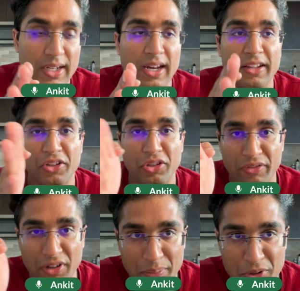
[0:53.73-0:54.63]
And then you have the
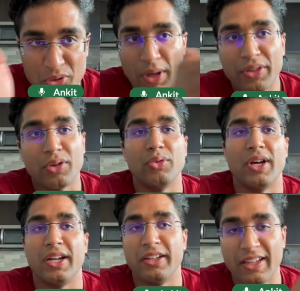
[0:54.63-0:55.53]
numbers 1 through
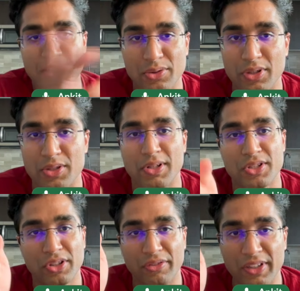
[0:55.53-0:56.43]
9 in that suit as well.
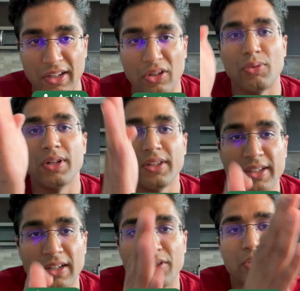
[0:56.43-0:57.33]
So you have the yellow 1, the
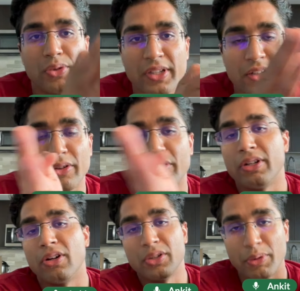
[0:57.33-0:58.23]
yellow 2, the yellow 3,
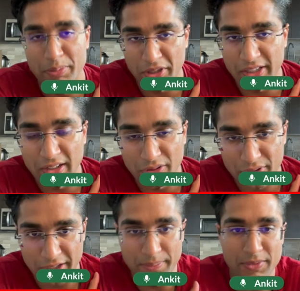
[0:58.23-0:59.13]
all the way up to the yellow 9.